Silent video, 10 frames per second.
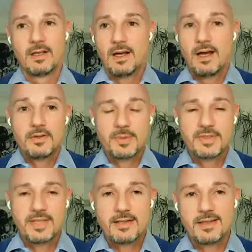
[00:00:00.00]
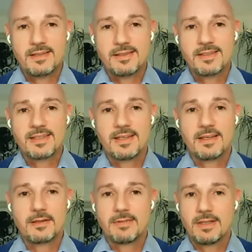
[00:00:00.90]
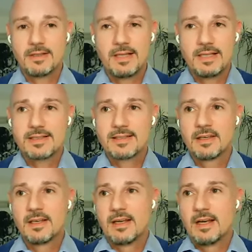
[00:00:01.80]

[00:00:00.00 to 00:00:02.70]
100%, and it's